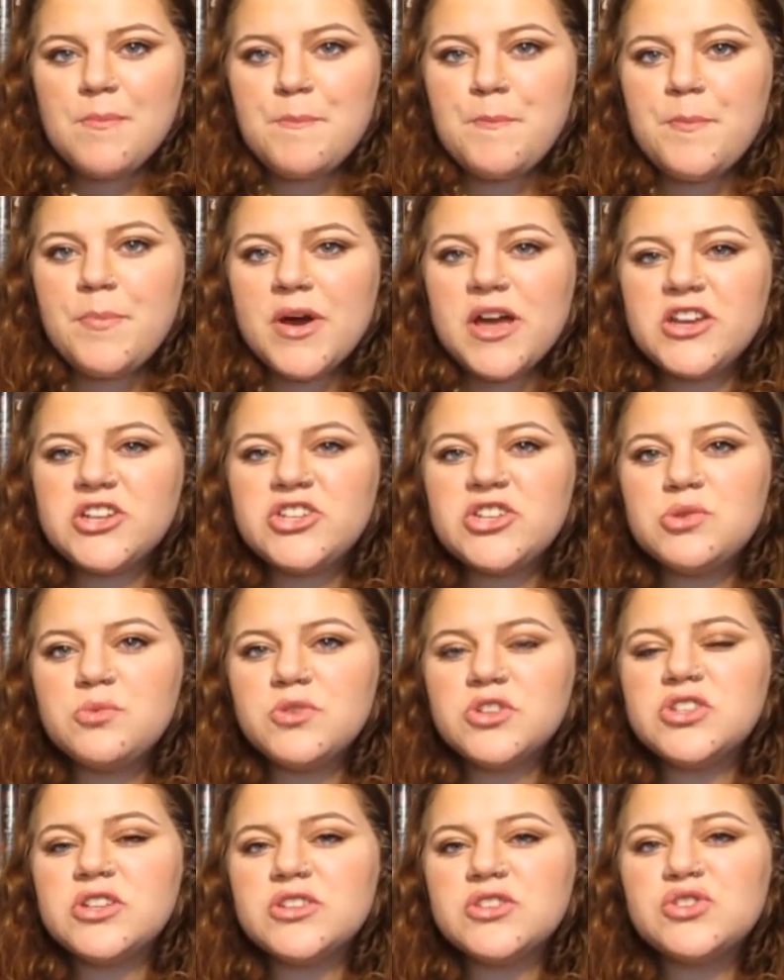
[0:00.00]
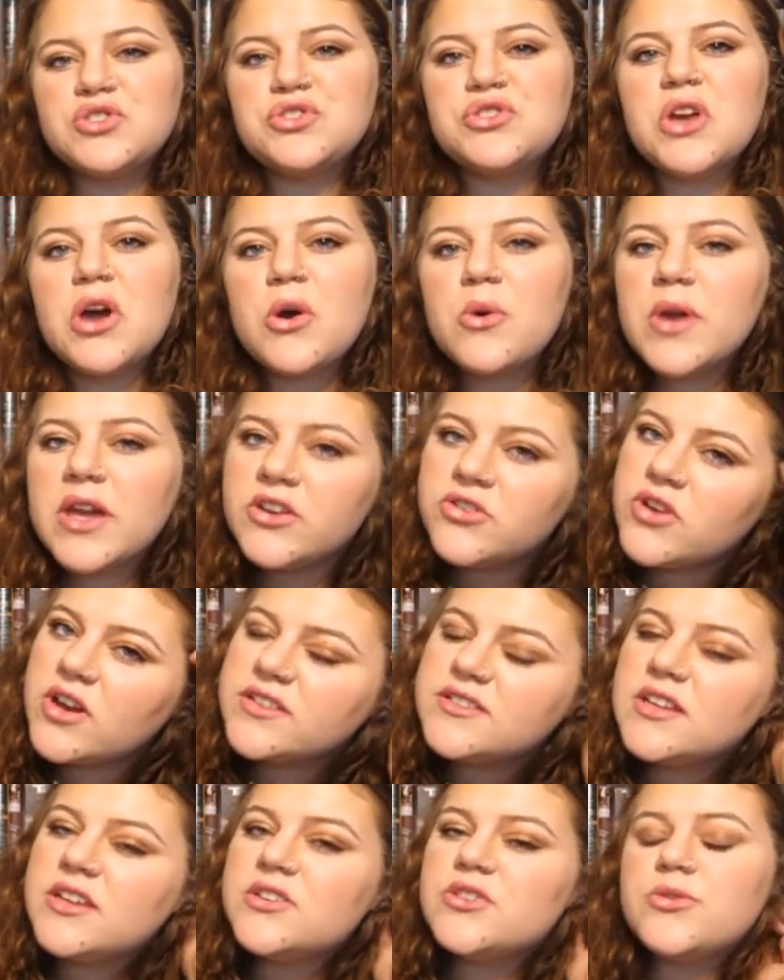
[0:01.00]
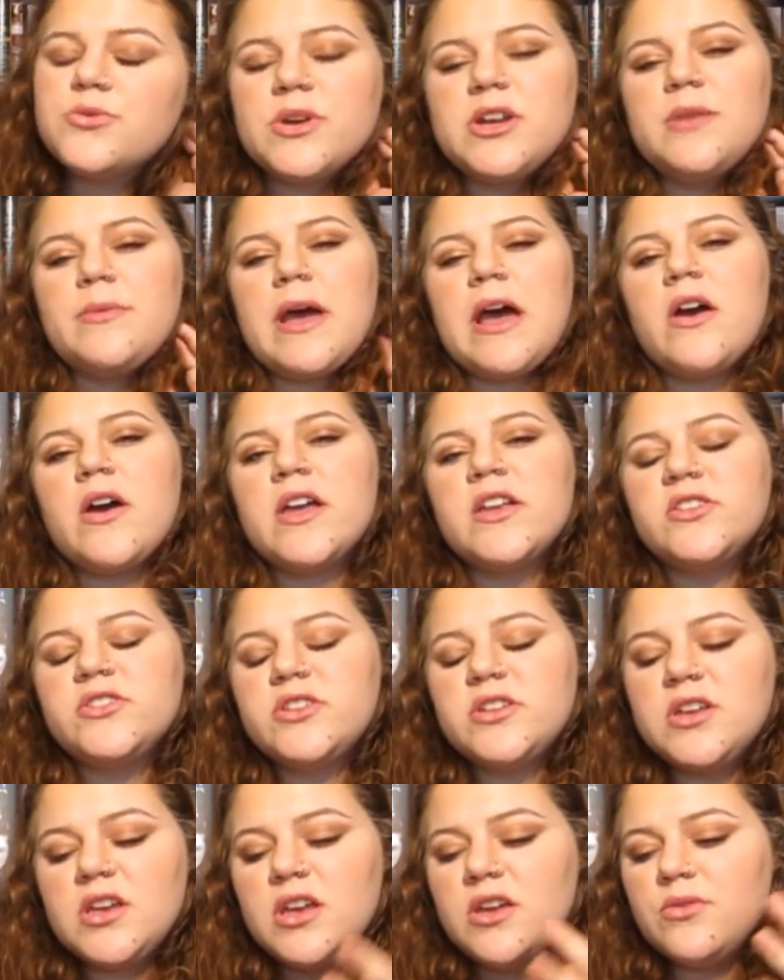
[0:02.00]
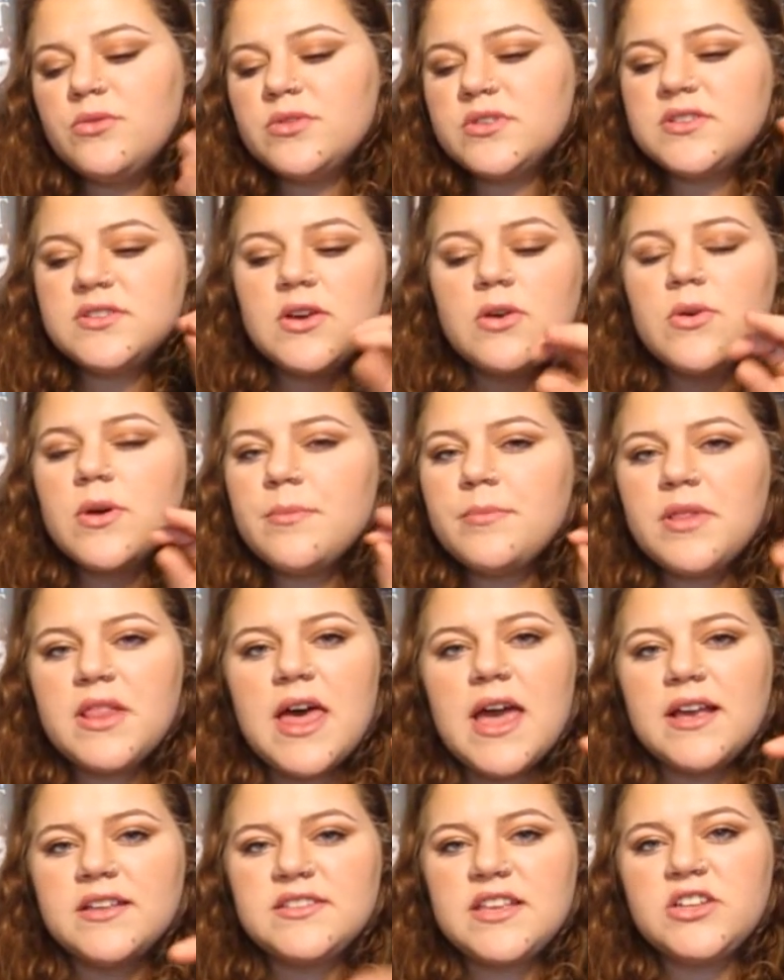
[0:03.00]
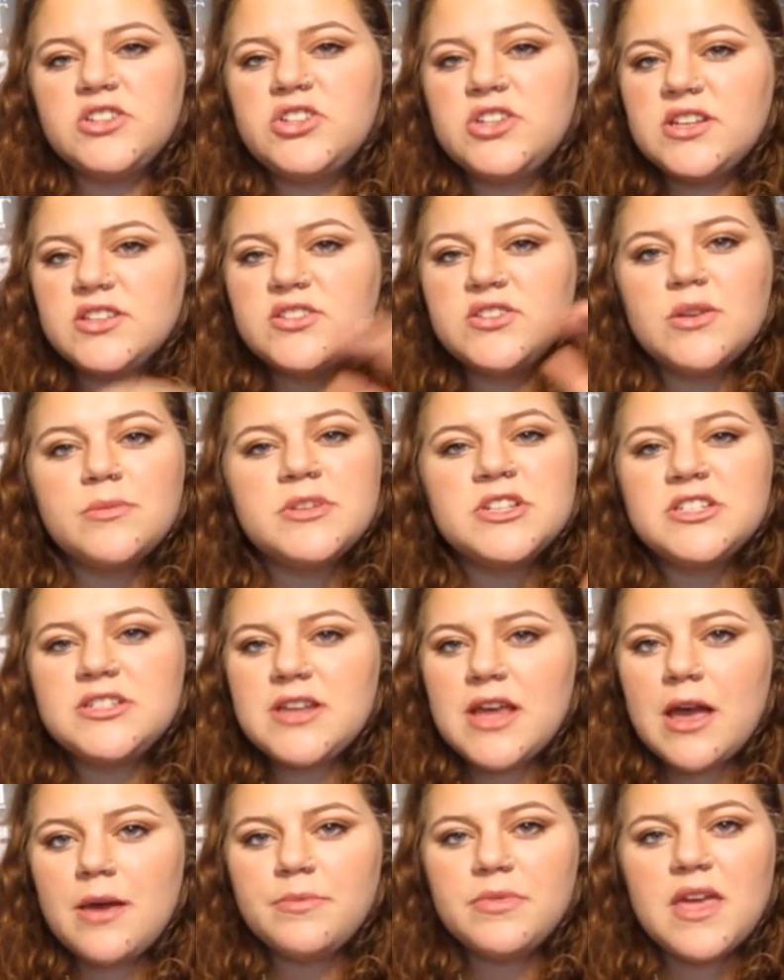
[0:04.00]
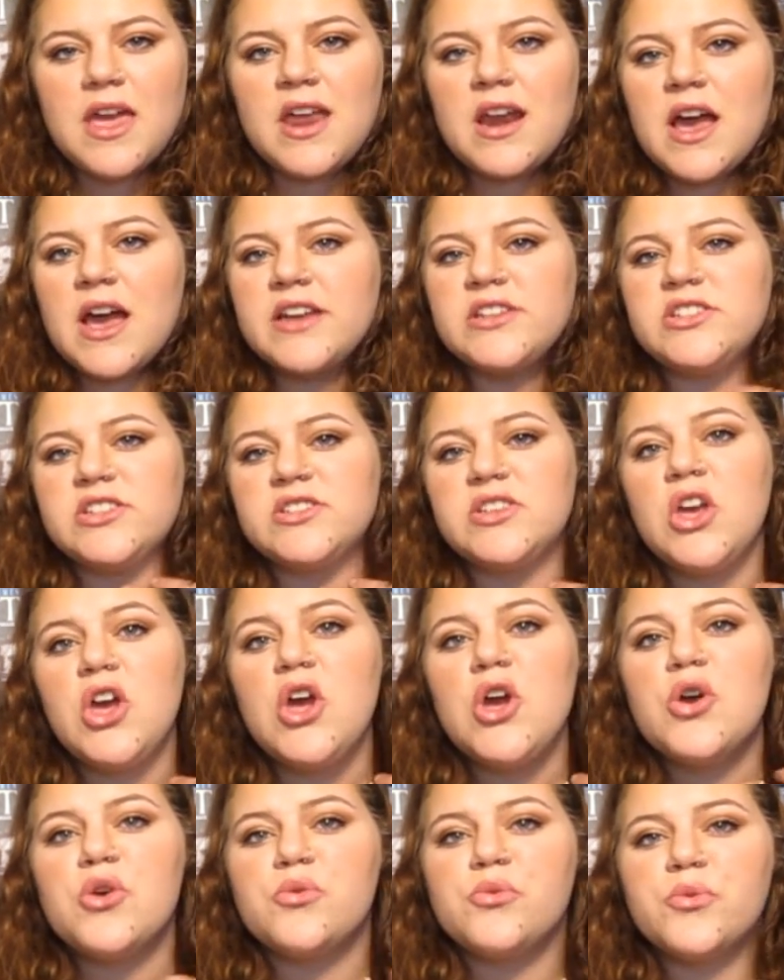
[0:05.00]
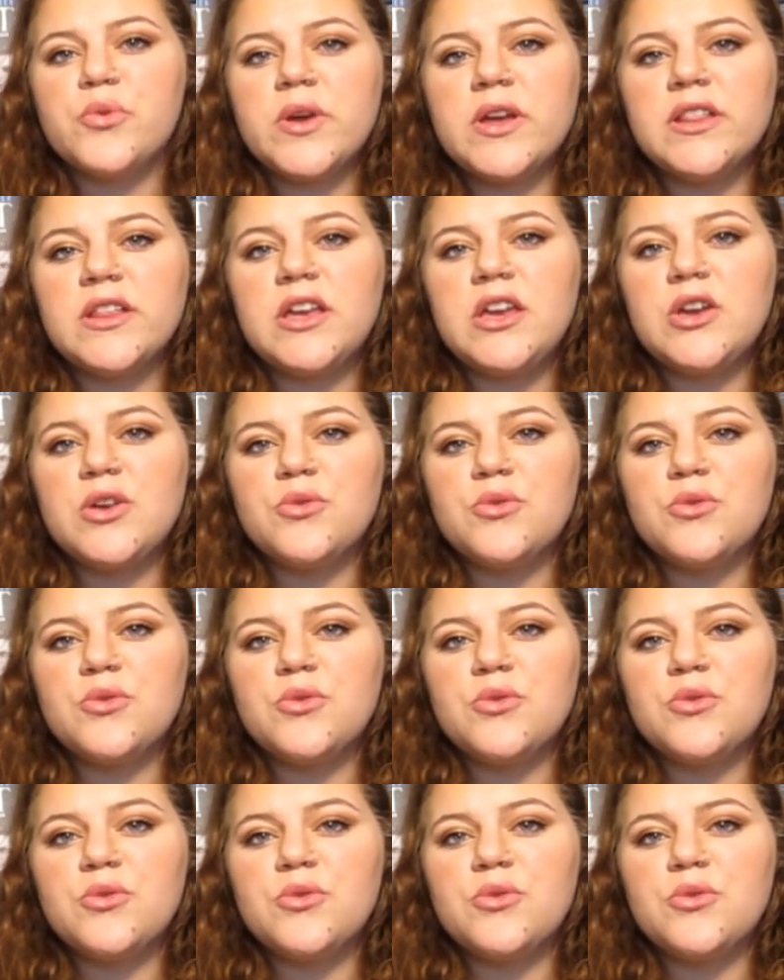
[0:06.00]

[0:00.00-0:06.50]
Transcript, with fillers: but she was just so interesting to read about and she was so complex and she has so much depth and I just really